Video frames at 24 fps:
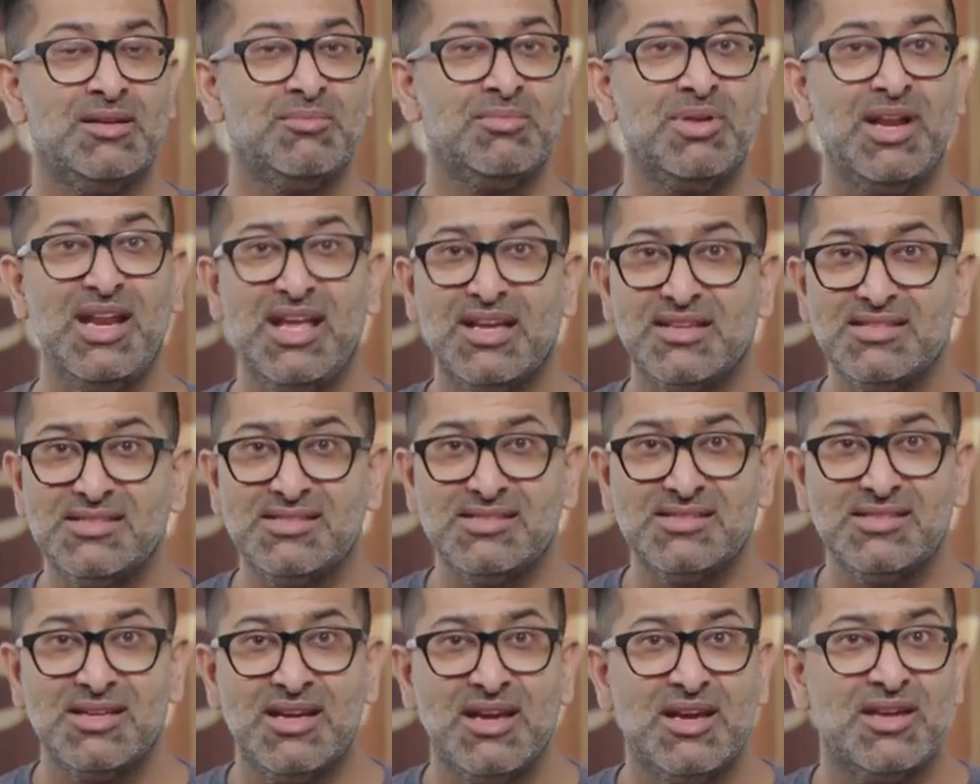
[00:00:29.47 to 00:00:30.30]

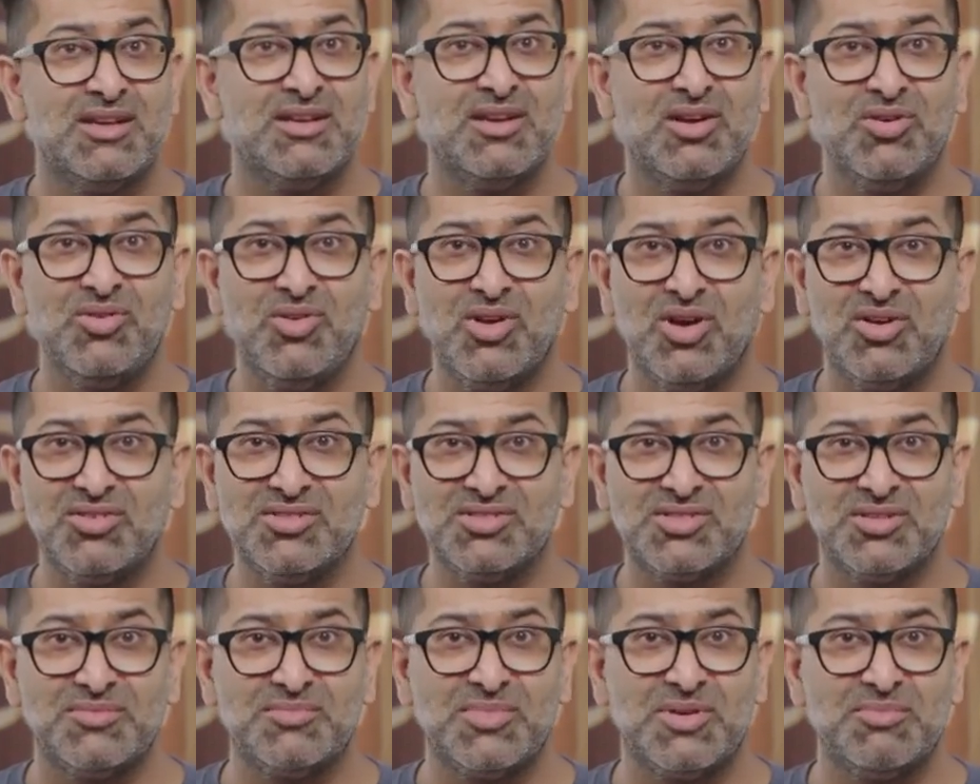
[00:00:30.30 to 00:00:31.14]
Plus, no
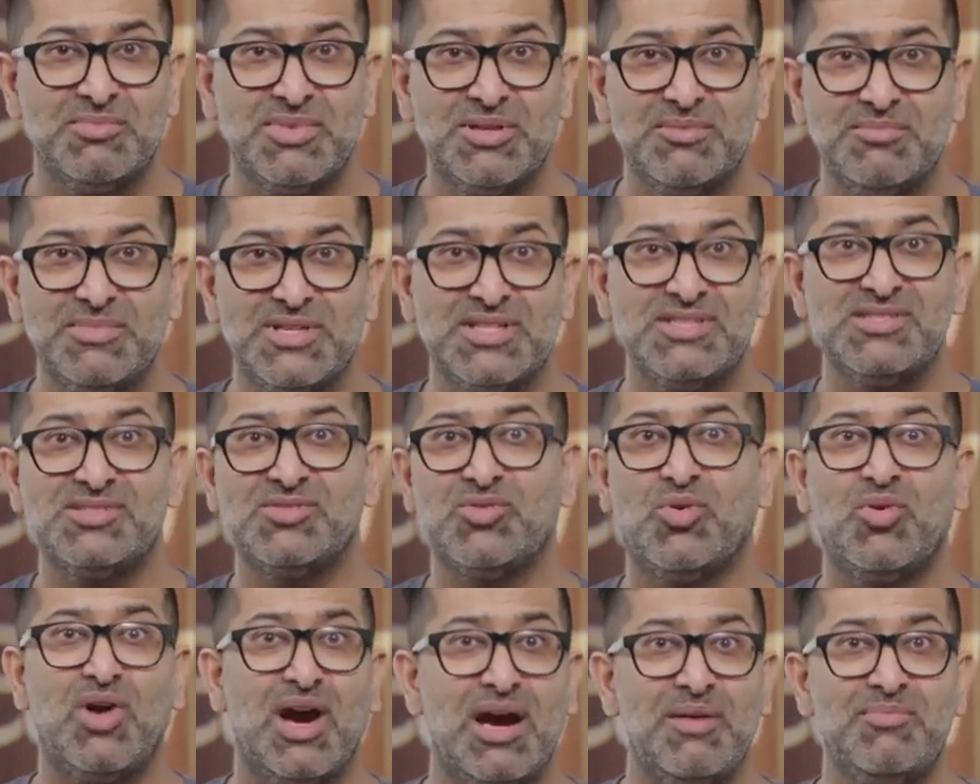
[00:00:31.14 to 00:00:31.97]
long-term commitments
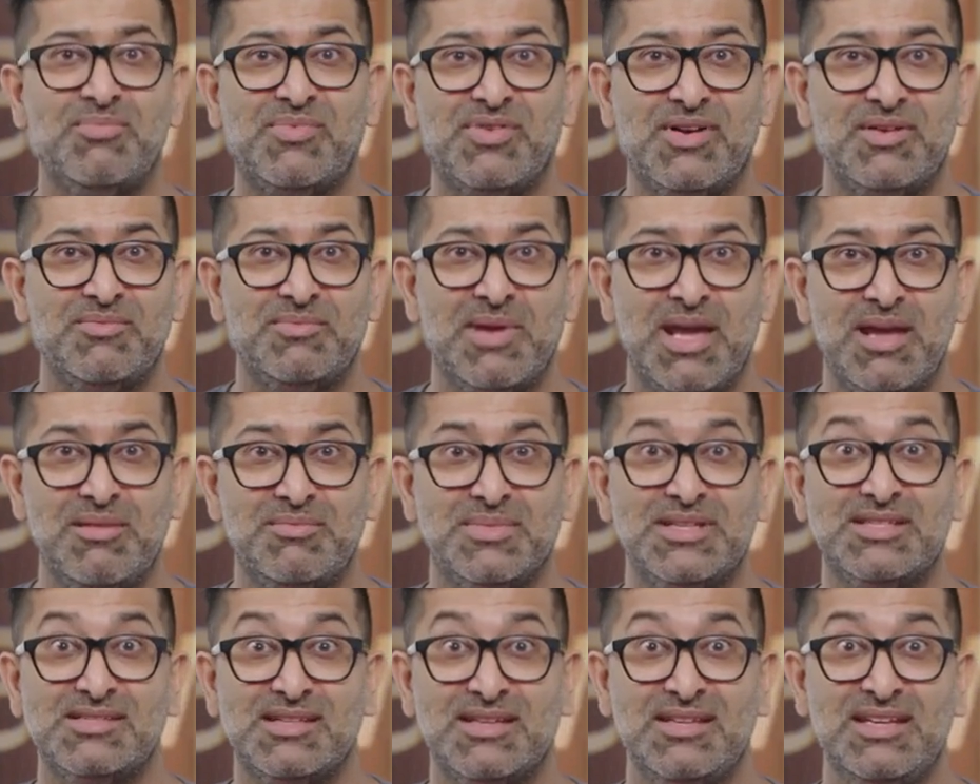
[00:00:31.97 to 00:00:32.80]
or upfront
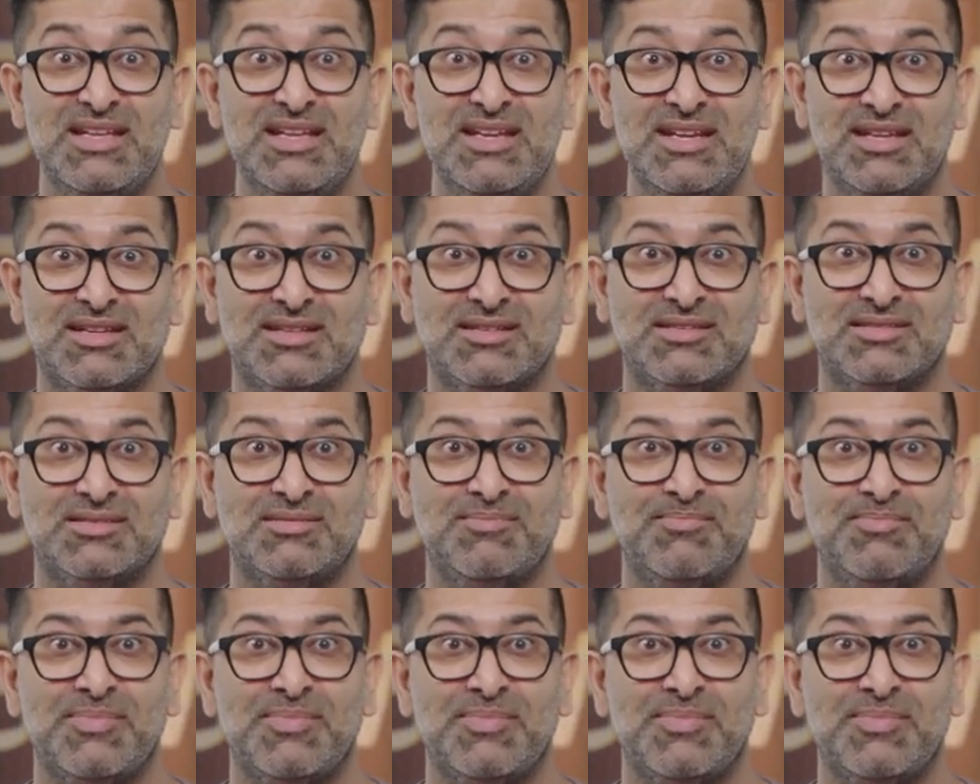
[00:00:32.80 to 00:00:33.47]
payments are needed.